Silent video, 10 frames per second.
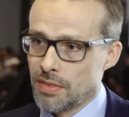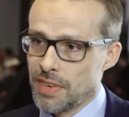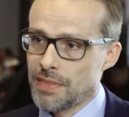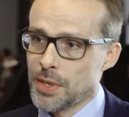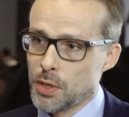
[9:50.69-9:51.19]

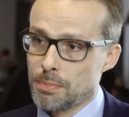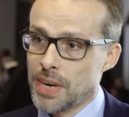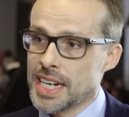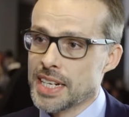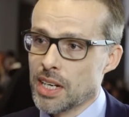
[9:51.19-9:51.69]
revenue
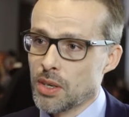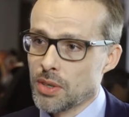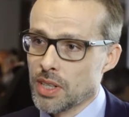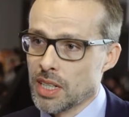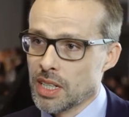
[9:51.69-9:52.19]

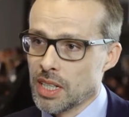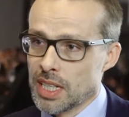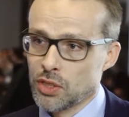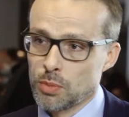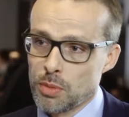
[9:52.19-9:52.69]
breakdown
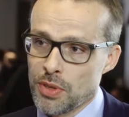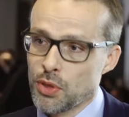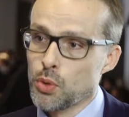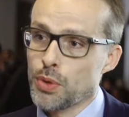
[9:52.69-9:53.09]
at the moment,